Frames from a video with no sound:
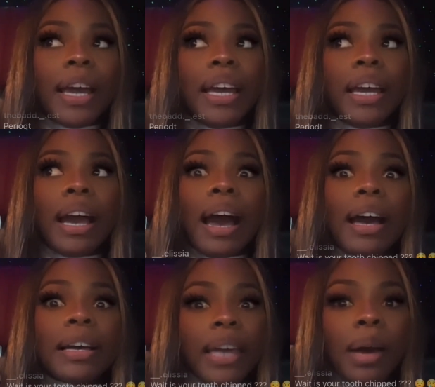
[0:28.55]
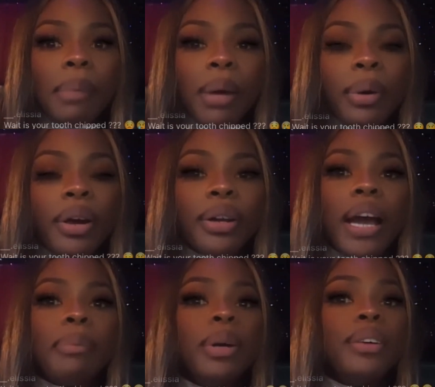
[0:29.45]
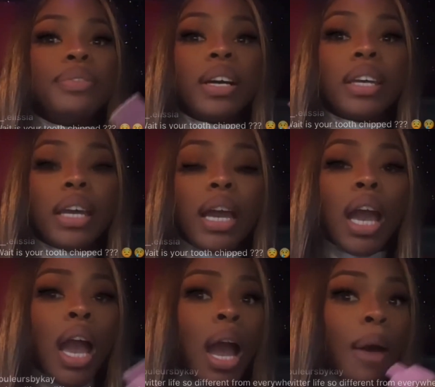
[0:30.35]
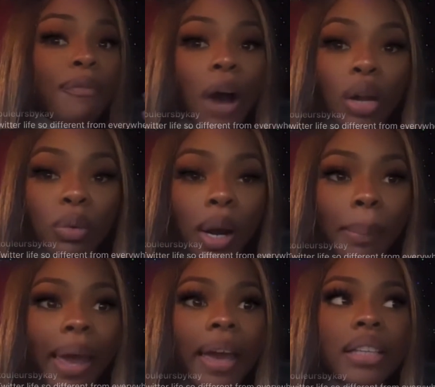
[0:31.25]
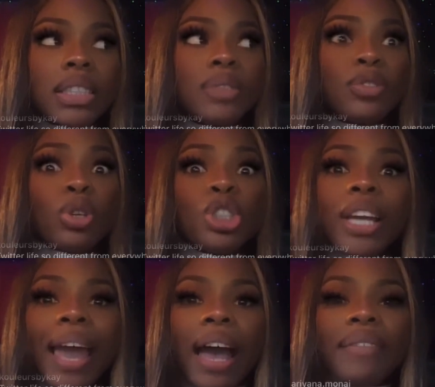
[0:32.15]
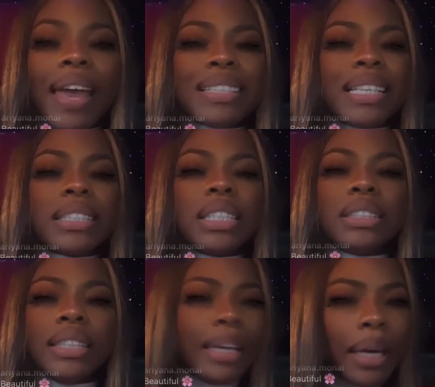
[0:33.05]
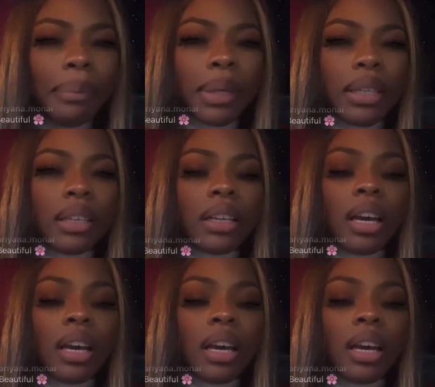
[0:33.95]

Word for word: And I kept my word. I motherfucking followed her back so she could have access to DM me.